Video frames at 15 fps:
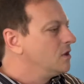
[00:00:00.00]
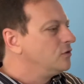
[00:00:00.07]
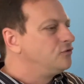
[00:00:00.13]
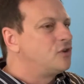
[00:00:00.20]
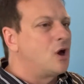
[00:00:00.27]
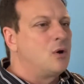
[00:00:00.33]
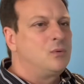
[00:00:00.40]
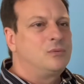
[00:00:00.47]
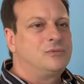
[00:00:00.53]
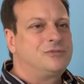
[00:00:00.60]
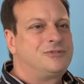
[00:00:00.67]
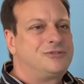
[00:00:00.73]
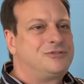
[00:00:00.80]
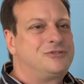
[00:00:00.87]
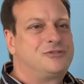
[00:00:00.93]
Don't
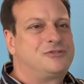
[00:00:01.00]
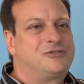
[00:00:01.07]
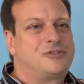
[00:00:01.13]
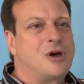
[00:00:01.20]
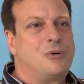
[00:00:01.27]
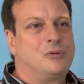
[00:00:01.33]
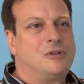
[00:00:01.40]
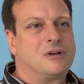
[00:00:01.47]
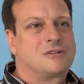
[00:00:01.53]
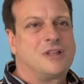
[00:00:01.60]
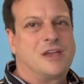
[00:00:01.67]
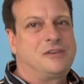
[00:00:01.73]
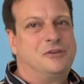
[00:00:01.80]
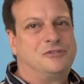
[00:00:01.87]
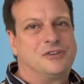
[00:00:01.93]
don't look
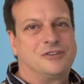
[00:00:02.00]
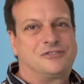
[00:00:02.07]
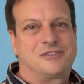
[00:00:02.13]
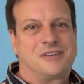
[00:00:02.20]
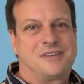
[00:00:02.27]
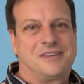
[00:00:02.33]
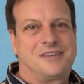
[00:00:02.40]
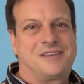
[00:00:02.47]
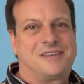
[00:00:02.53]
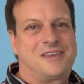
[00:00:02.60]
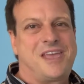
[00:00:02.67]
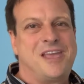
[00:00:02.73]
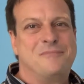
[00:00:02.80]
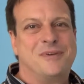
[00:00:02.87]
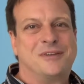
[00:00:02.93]
like you just
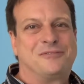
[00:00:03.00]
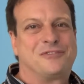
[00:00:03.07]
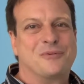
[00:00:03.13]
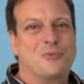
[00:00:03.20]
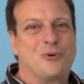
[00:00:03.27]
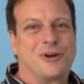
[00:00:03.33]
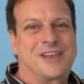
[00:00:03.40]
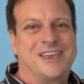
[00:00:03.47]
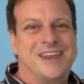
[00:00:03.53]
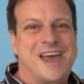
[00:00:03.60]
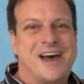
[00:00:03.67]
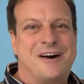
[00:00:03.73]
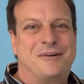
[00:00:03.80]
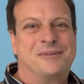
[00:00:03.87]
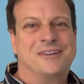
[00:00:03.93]
came in from working
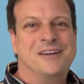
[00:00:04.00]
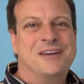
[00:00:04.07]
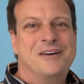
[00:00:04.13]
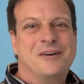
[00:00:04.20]
out